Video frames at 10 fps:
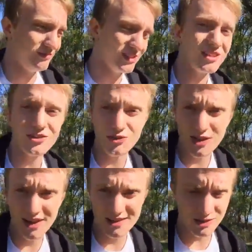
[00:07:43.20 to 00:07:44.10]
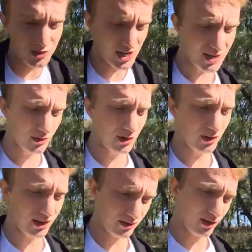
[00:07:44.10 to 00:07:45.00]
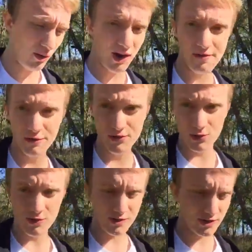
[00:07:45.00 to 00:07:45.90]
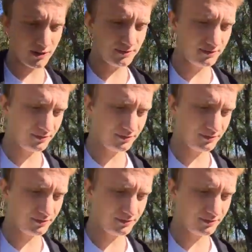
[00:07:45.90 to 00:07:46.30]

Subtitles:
just going to do that until January when I go to Hawaii for school. So